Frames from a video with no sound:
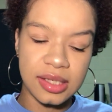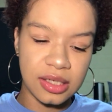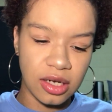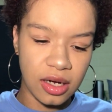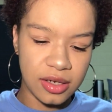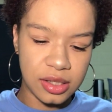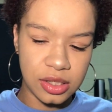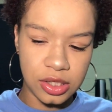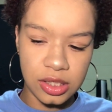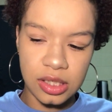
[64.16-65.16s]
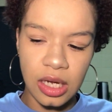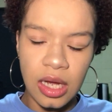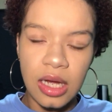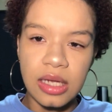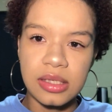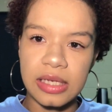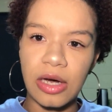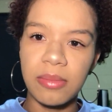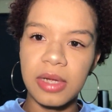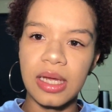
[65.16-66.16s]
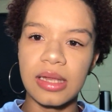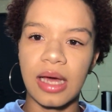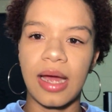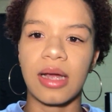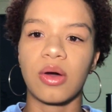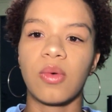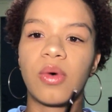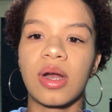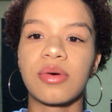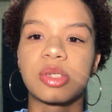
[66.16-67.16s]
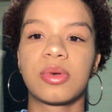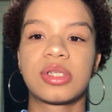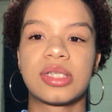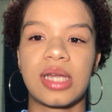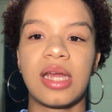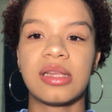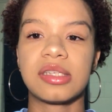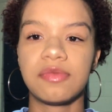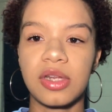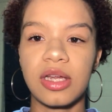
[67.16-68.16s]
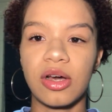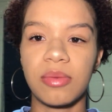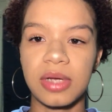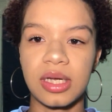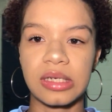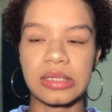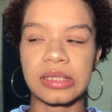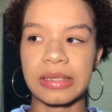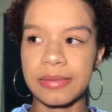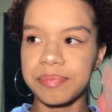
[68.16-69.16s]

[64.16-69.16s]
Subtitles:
asking God to just tell me like what I was supposed to say in this video, because